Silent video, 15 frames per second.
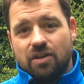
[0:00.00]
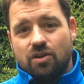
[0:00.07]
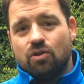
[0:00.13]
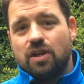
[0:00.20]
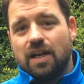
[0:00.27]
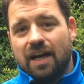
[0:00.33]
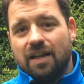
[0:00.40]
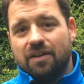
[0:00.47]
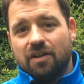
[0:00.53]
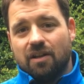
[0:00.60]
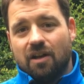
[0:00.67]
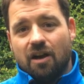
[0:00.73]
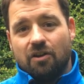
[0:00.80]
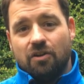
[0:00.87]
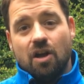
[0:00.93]
a good handle
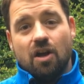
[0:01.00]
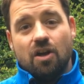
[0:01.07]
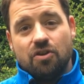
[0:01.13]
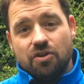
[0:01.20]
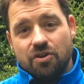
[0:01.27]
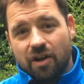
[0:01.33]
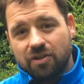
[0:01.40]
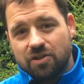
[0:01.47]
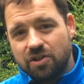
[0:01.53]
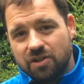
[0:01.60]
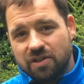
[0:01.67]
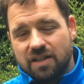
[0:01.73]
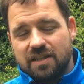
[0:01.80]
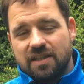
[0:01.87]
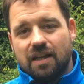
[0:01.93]
on not
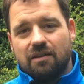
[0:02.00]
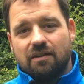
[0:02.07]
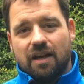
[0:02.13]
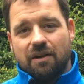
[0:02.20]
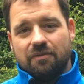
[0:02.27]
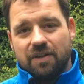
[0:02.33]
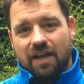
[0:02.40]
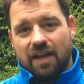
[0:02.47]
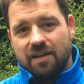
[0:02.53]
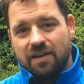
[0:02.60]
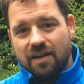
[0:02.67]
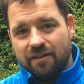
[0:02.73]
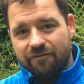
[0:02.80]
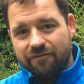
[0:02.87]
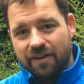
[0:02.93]
just the cell count and
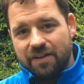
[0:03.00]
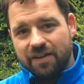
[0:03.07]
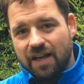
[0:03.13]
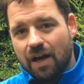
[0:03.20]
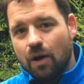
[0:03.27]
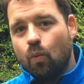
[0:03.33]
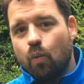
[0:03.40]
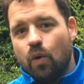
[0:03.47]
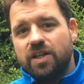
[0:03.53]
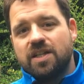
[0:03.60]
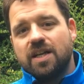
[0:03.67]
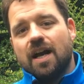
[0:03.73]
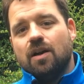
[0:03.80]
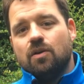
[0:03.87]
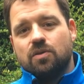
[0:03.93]
finding out which
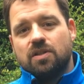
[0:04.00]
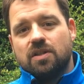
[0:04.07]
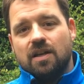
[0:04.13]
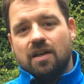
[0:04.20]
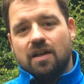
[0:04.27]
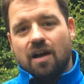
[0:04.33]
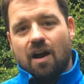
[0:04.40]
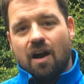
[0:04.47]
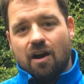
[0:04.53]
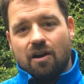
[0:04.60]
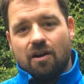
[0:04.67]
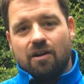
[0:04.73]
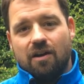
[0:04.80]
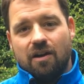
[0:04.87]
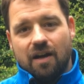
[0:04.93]
cows
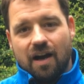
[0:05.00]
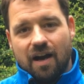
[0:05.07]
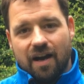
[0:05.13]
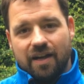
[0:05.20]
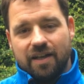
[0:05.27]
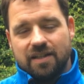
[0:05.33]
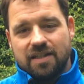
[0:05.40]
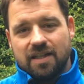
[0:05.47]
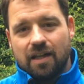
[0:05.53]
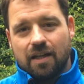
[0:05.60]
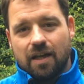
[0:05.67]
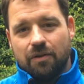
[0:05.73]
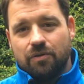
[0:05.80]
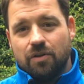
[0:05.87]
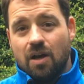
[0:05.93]
are high in cell
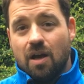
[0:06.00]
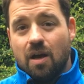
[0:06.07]
count,